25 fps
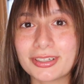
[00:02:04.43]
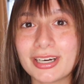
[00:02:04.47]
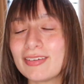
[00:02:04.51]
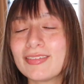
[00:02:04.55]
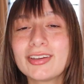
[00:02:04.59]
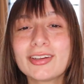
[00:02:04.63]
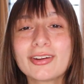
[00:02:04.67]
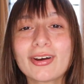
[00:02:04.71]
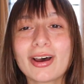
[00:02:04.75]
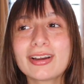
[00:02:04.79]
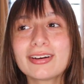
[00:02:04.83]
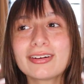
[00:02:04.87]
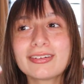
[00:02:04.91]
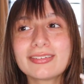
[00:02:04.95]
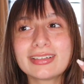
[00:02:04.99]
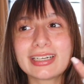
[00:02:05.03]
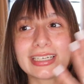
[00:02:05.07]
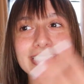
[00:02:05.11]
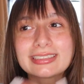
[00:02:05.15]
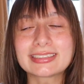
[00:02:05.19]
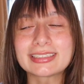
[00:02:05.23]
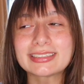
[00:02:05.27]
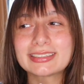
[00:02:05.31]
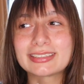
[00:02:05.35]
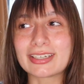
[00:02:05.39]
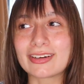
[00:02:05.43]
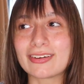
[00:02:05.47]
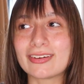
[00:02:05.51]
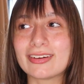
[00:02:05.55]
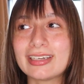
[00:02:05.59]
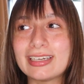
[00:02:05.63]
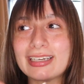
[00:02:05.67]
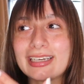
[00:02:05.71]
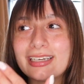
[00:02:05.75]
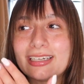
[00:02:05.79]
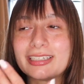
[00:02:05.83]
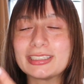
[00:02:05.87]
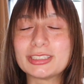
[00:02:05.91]
even though I don't
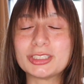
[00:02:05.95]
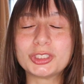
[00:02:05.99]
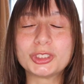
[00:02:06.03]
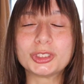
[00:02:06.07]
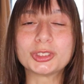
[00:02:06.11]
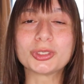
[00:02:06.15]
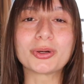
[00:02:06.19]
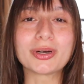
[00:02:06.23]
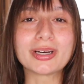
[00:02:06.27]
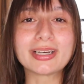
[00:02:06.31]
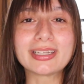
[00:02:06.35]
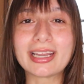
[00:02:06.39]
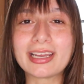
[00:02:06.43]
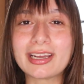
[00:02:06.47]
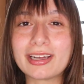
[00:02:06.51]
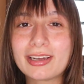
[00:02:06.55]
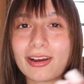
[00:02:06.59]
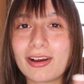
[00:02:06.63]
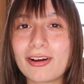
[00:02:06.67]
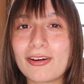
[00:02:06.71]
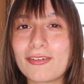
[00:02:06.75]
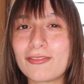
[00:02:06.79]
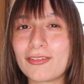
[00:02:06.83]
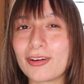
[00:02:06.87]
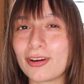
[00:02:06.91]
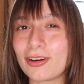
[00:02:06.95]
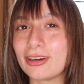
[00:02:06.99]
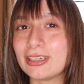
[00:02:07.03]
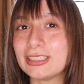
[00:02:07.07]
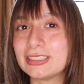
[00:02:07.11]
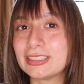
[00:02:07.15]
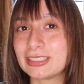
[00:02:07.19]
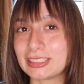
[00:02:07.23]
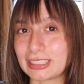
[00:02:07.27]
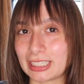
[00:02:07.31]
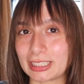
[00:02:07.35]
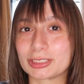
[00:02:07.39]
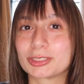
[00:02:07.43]
necessarily enjoy like very
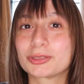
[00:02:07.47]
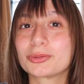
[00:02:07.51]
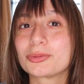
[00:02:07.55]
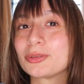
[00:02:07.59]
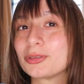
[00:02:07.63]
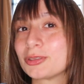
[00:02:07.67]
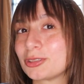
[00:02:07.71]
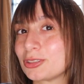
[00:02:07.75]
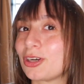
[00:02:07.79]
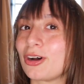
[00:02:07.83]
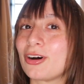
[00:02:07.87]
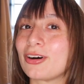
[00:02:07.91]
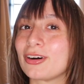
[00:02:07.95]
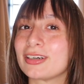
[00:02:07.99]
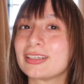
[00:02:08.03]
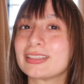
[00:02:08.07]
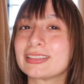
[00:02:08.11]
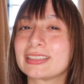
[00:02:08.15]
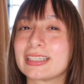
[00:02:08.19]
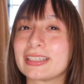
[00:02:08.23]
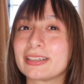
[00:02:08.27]
sexual songs,